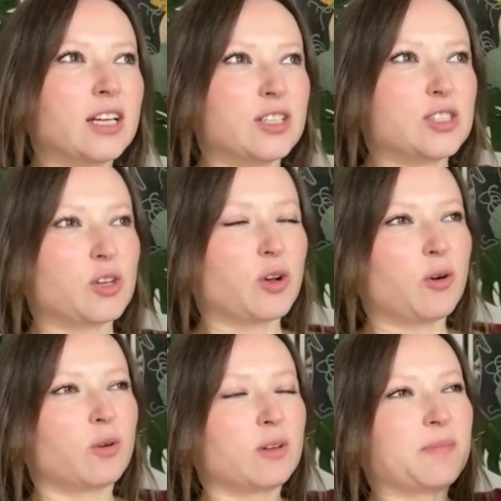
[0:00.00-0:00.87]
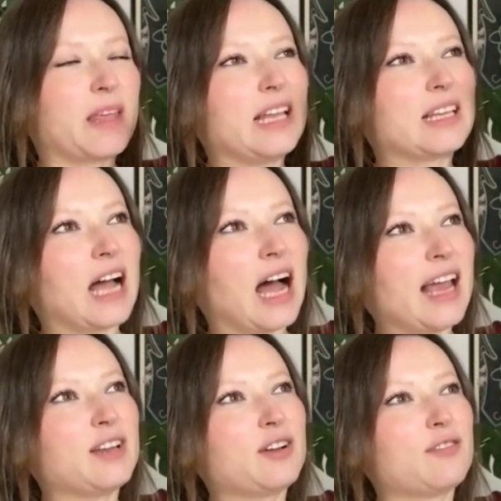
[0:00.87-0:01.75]
so it
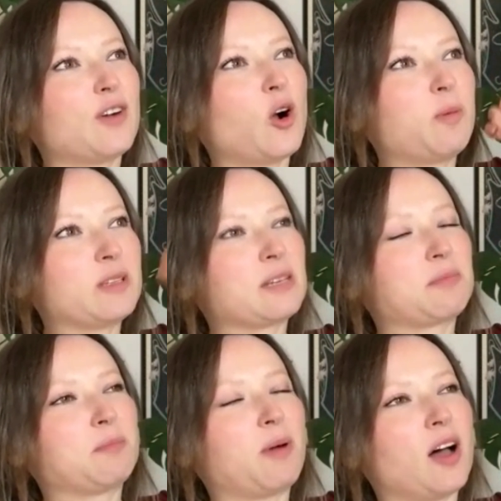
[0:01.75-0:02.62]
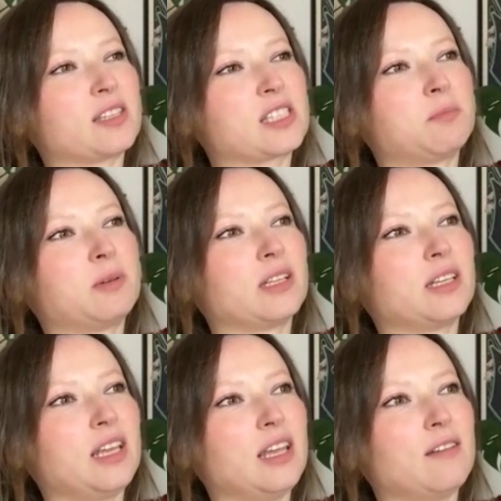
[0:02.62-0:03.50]
kind of opens up the
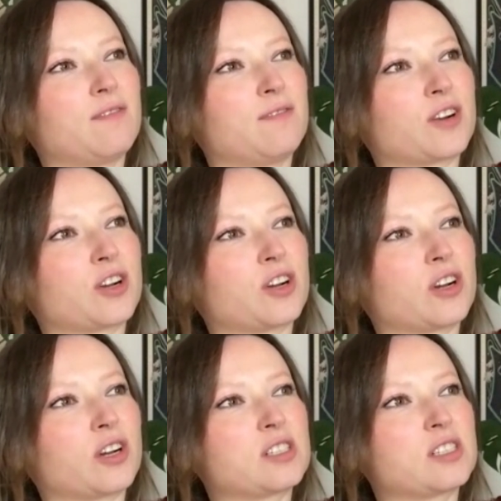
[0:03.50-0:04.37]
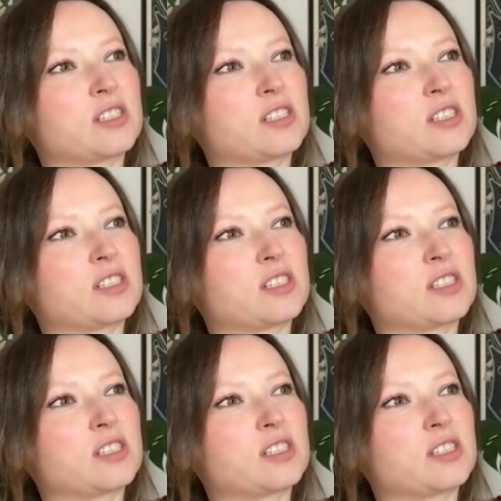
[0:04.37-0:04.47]
possibility for,